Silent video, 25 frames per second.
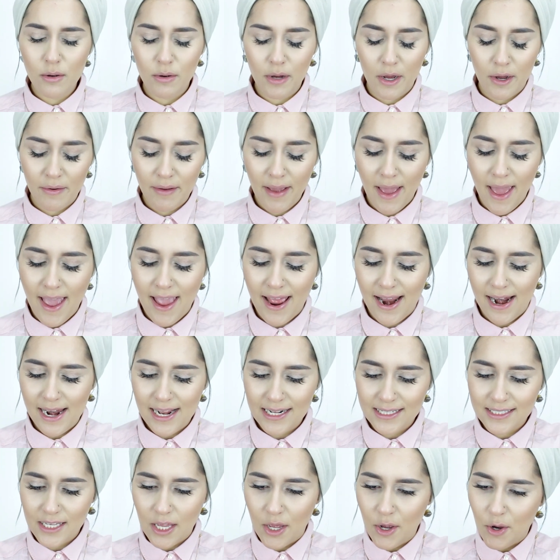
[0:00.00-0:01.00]
Okay,
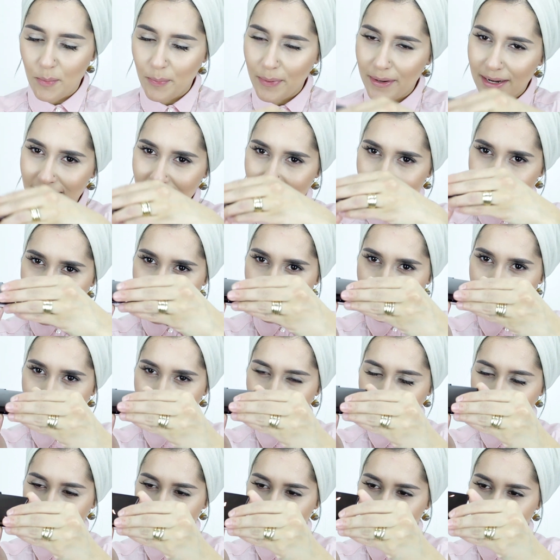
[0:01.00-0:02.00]
let's open it
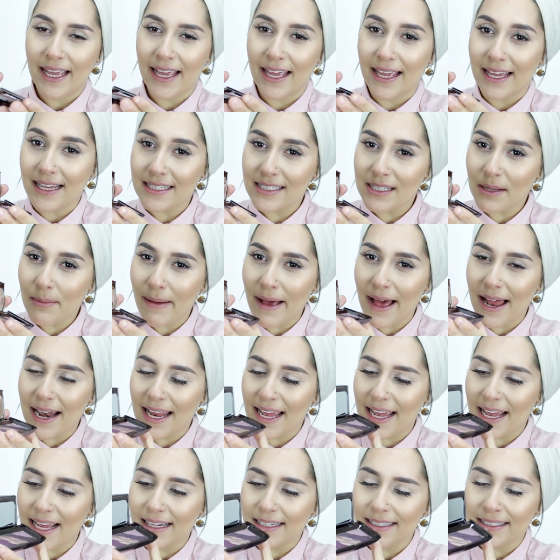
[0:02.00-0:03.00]
up. Here's the
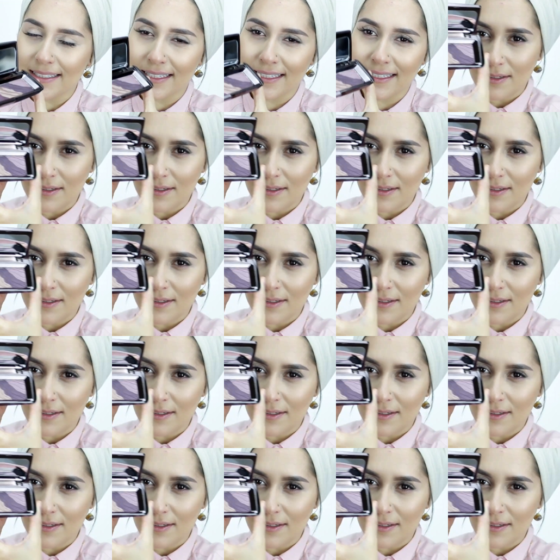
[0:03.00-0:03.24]
palette.